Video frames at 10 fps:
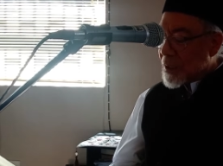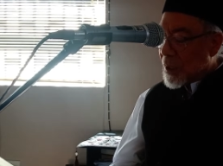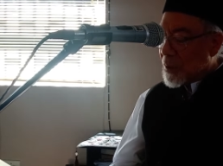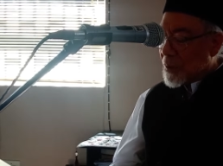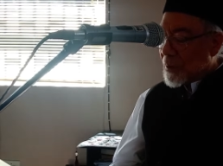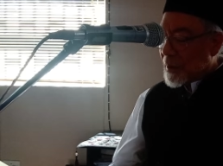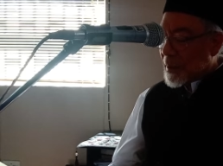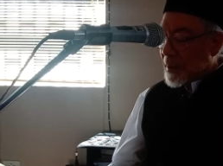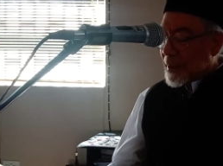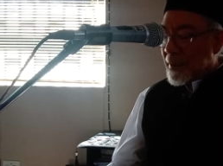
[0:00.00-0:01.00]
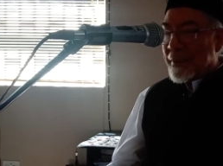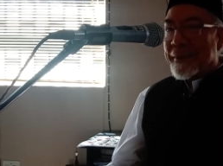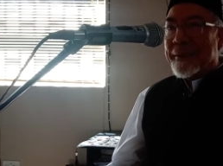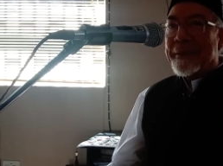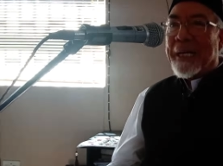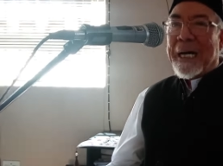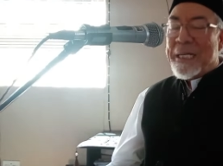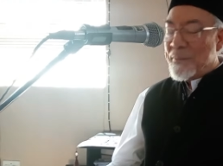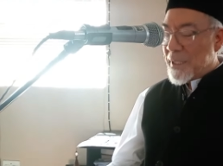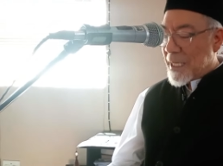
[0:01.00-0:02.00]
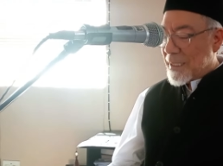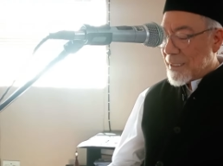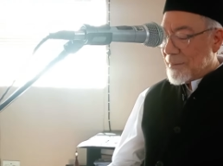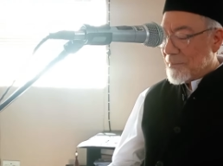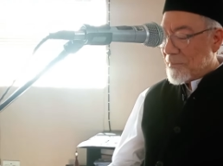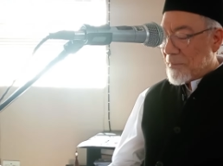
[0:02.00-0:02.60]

So the alim says,